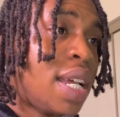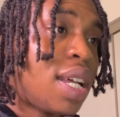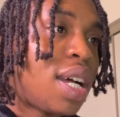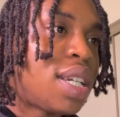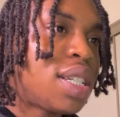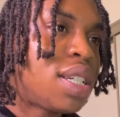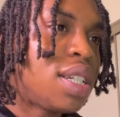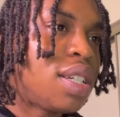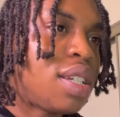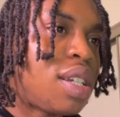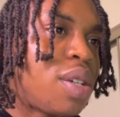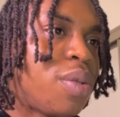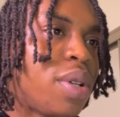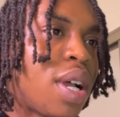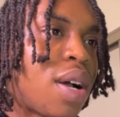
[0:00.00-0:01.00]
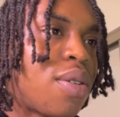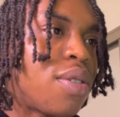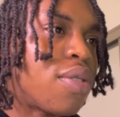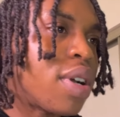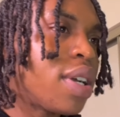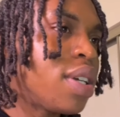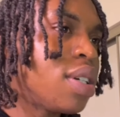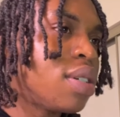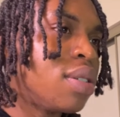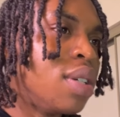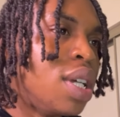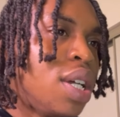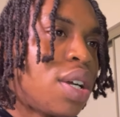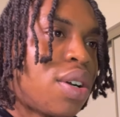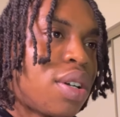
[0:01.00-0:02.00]
Honestly, look like we got one right here
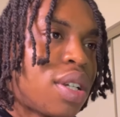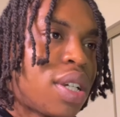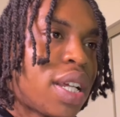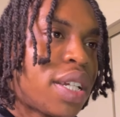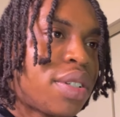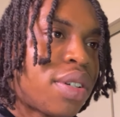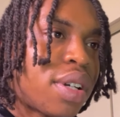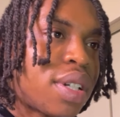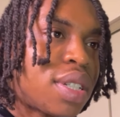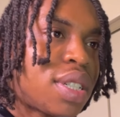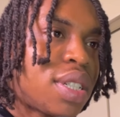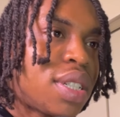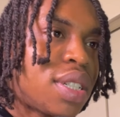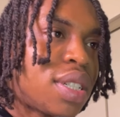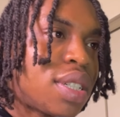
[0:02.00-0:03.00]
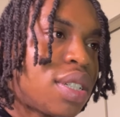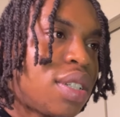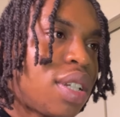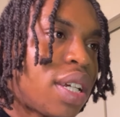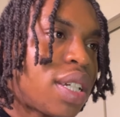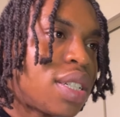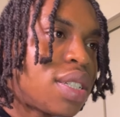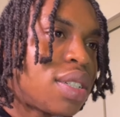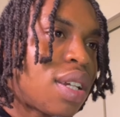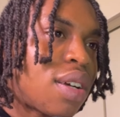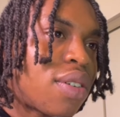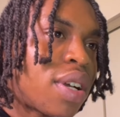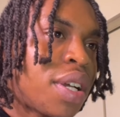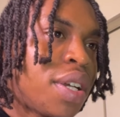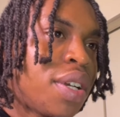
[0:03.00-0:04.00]
on the day chart. See, it look like it
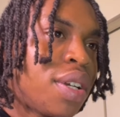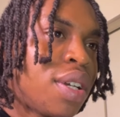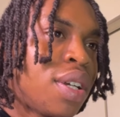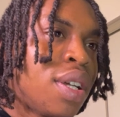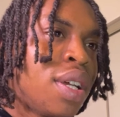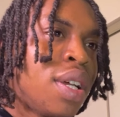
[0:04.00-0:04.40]
stopped right here.